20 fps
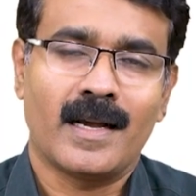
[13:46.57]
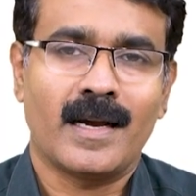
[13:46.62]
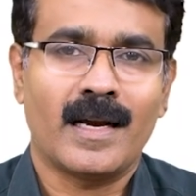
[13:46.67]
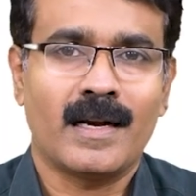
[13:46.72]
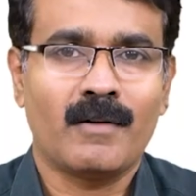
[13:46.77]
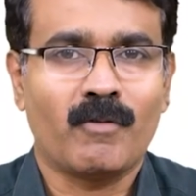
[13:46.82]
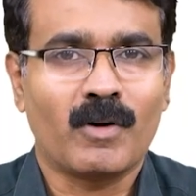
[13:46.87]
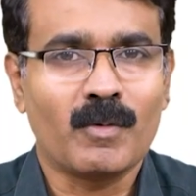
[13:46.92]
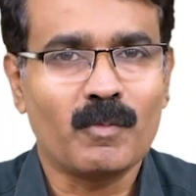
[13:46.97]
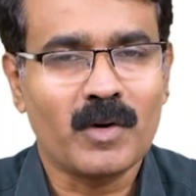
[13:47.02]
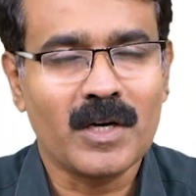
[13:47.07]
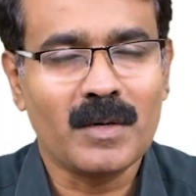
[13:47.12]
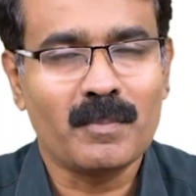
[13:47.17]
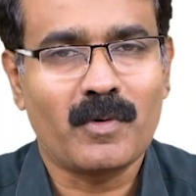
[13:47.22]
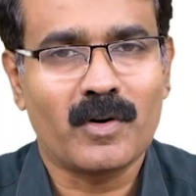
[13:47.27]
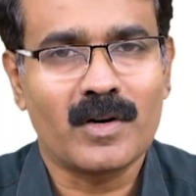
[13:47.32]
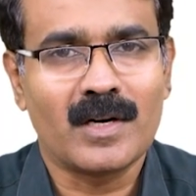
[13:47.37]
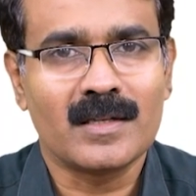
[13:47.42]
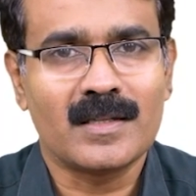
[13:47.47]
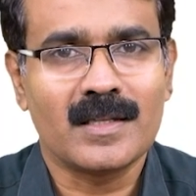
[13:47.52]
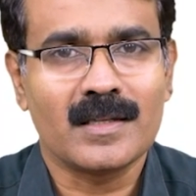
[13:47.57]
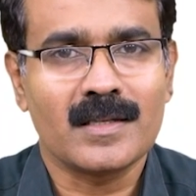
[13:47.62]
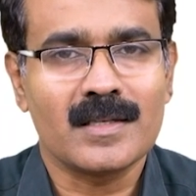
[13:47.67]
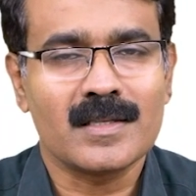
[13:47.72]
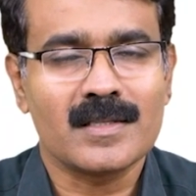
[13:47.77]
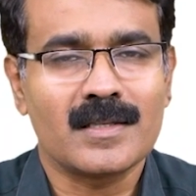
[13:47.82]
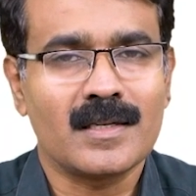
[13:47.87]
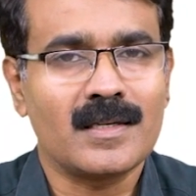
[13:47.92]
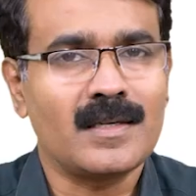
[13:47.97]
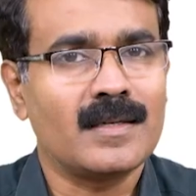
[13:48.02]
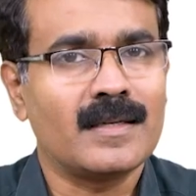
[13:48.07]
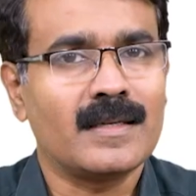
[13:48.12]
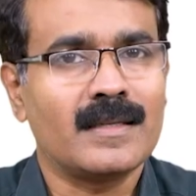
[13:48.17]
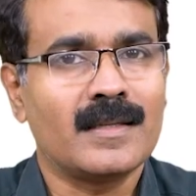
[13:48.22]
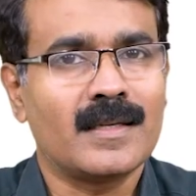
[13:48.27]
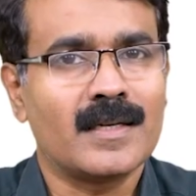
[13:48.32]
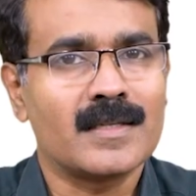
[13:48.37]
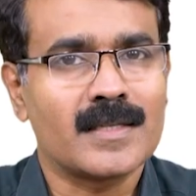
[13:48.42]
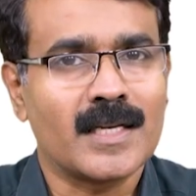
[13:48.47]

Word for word: And one more important thing is that the